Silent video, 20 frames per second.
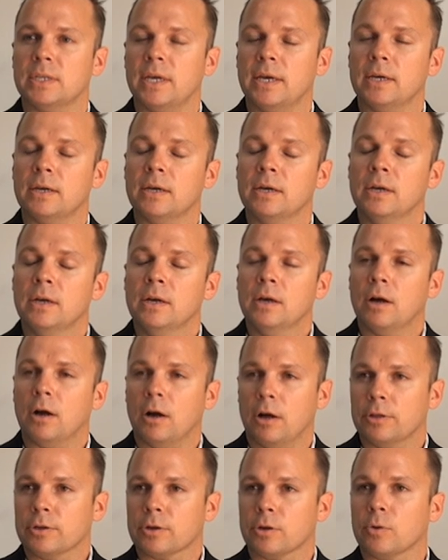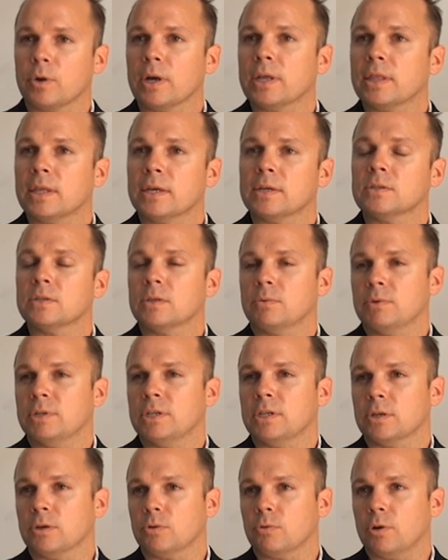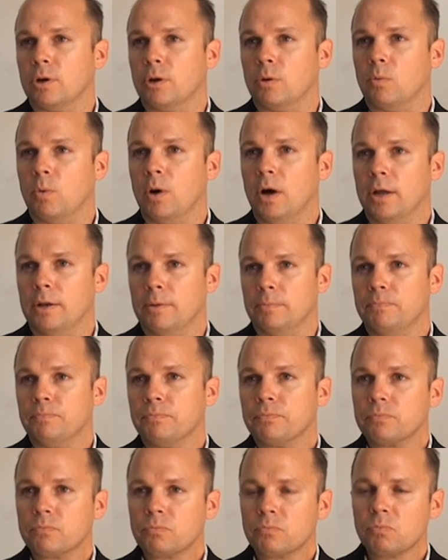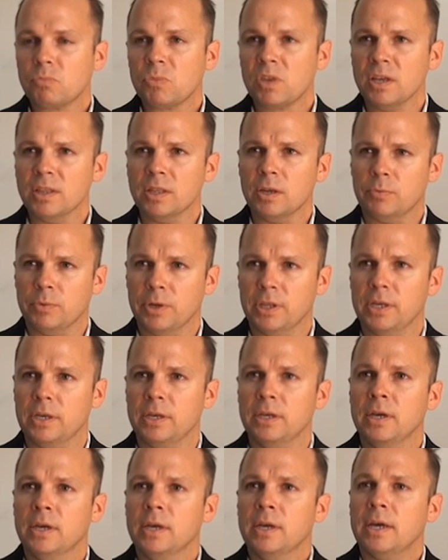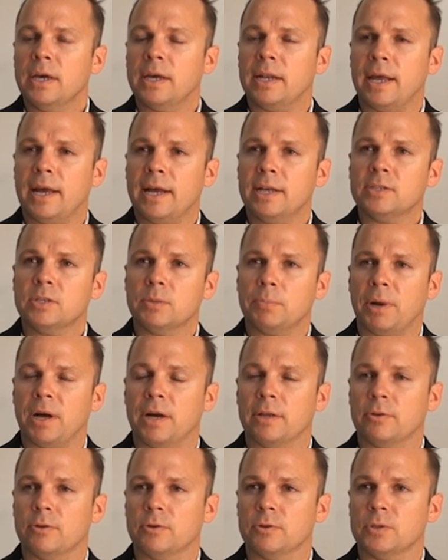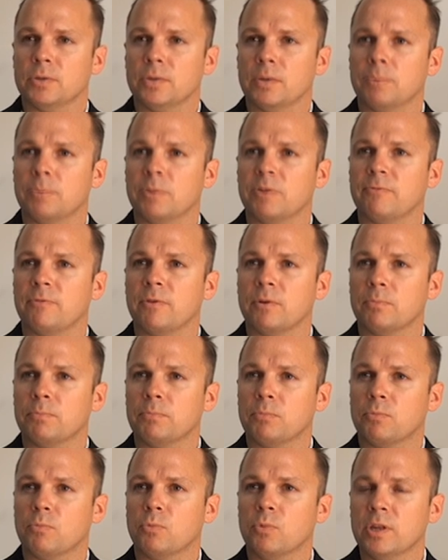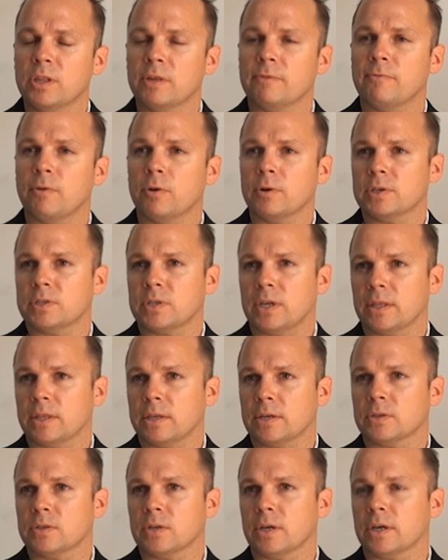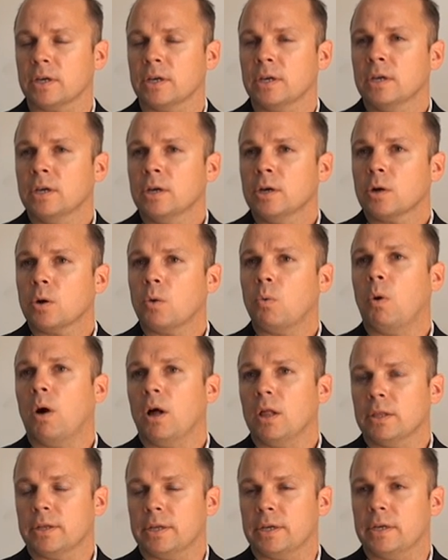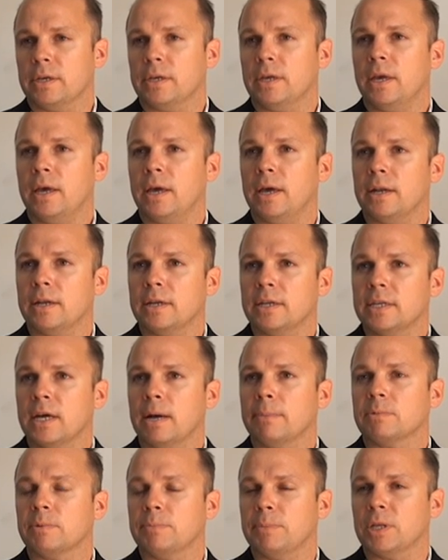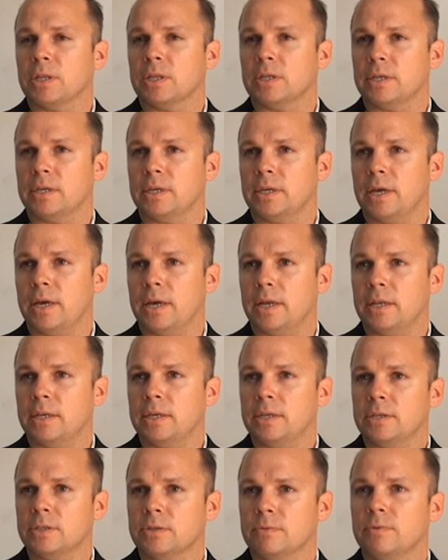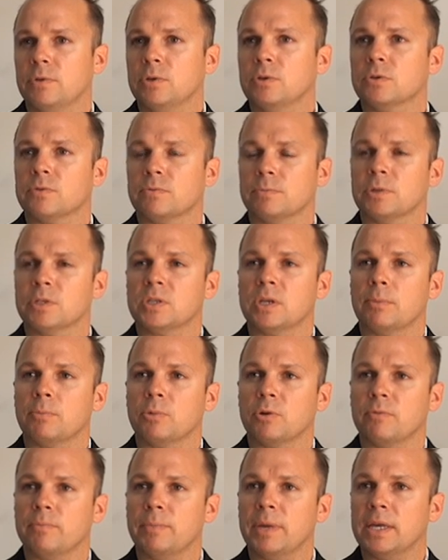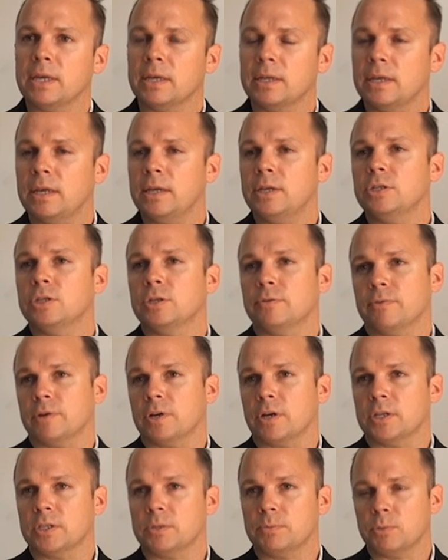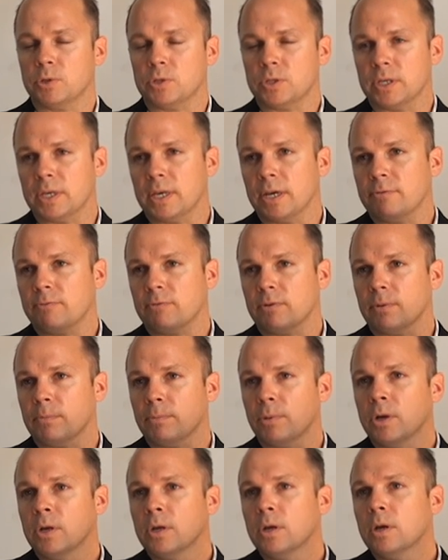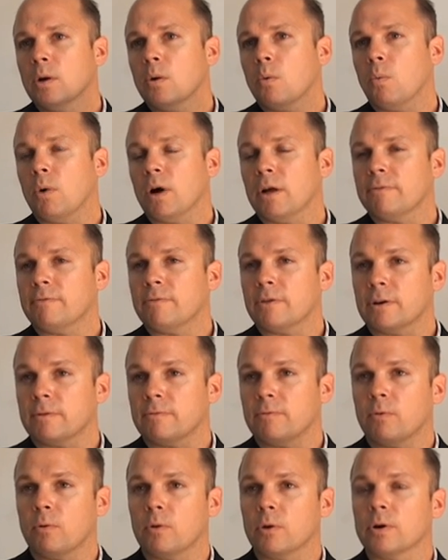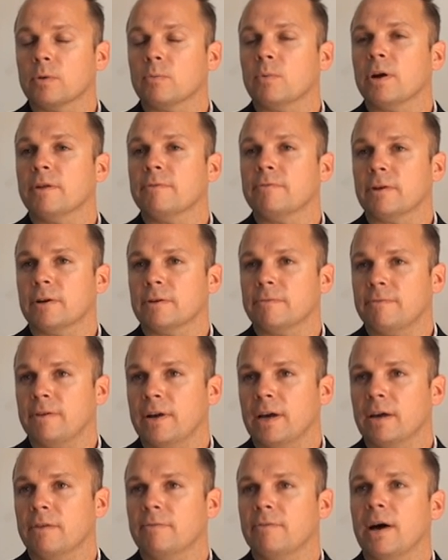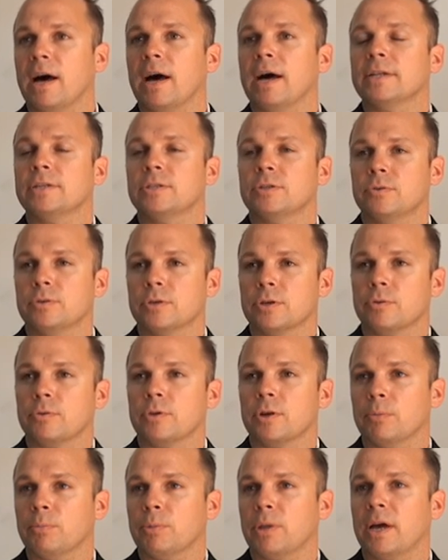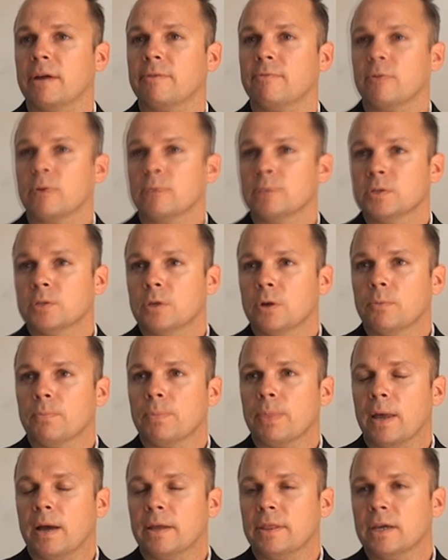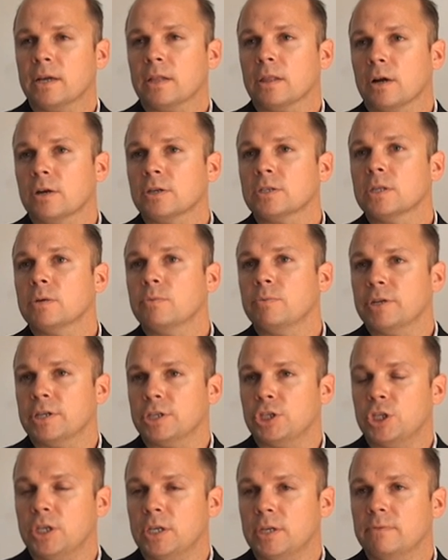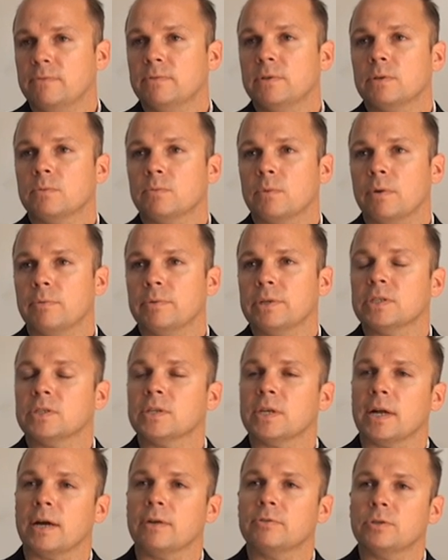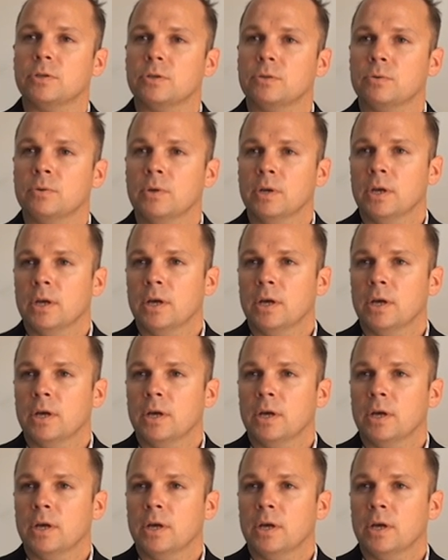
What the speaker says: take all the great things that we did in Creo 1 and then really enhance upon those, but really focus on things like quality and adaptability and ease of use from the standpoint of making it easier for customers to get from Wildfire 4 and Wildfire 5 onto the Creo platform. So I think largely we achieved what we'd set out to.